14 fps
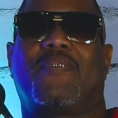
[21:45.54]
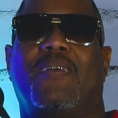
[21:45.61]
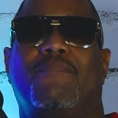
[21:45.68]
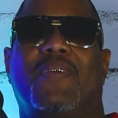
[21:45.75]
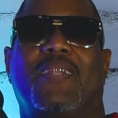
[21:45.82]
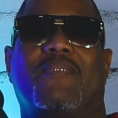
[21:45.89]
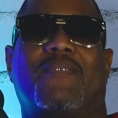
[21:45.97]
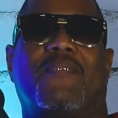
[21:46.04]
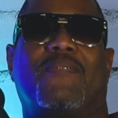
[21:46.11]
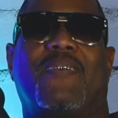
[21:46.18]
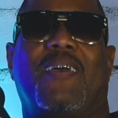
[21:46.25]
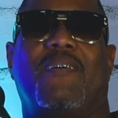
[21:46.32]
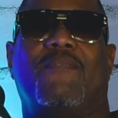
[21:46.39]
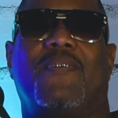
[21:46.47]
10 minutes to
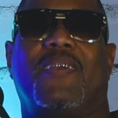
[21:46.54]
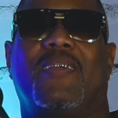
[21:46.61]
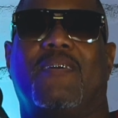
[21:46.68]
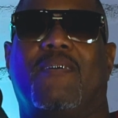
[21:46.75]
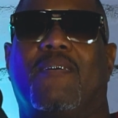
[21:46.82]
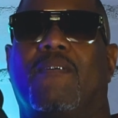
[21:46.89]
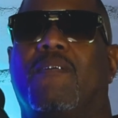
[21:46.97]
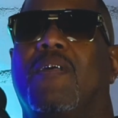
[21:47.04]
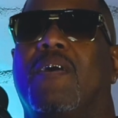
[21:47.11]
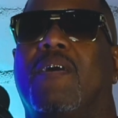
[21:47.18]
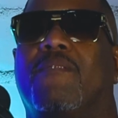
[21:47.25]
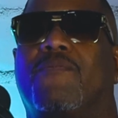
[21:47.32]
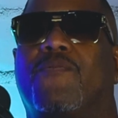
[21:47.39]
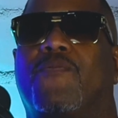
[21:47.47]
7 or
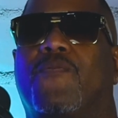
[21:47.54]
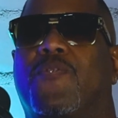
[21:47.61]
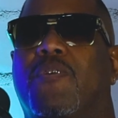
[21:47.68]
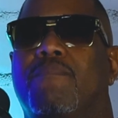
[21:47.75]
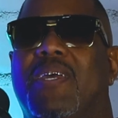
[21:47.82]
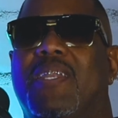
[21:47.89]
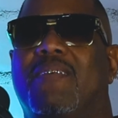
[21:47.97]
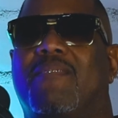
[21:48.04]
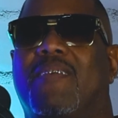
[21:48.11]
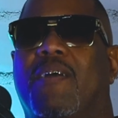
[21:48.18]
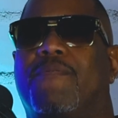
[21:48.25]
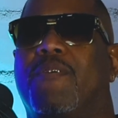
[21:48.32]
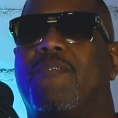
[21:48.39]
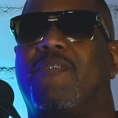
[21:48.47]
some minutes
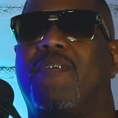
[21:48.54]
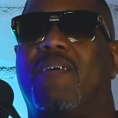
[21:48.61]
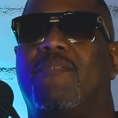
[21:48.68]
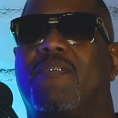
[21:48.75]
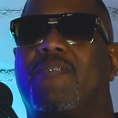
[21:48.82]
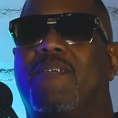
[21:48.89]
after 7.